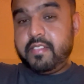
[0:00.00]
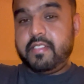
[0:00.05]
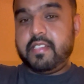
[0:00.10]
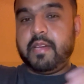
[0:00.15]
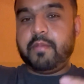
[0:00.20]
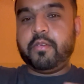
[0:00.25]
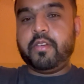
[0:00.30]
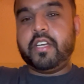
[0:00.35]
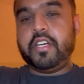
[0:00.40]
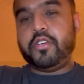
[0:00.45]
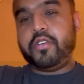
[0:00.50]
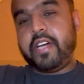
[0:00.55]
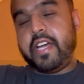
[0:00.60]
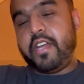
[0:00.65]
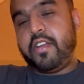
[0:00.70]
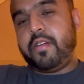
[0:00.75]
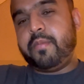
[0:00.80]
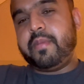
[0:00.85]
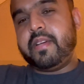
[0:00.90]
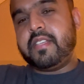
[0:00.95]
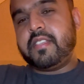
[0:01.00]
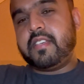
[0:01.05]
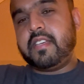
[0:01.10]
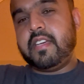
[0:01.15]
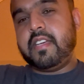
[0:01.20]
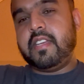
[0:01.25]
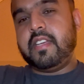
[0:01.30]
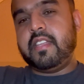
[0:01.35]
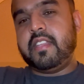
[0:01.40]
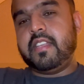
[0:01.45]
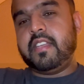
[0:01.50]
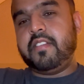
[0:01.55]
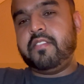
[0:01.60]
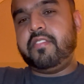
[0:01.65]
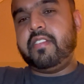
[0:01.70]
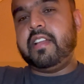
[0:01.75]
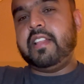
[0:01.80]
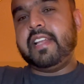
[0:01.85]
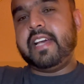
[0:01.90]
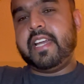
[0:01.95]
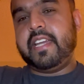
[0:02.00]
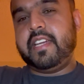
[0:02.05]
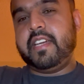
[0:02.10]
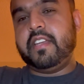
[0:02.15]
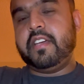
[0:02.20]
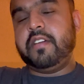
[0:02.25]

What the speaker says: I'm gonna try it on my skin, and then if I like it,